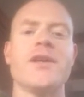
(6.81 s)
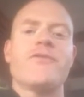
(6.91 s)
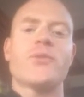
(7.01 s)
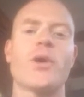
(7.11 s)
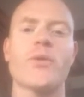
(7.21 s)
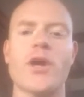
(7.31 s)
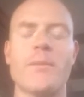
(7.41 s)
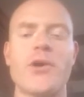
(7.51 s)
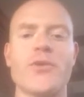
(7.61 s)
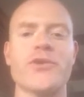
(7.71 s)
If you're wondering why
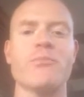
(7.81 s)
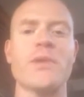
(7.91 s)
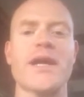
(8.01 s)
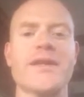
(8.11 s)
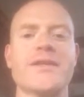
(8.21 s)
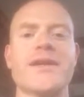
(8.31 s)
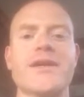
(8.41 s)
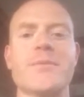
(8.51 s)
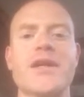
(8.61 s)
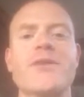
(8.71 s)
I'm holding this manly
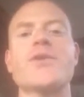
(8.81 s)
teddy bear,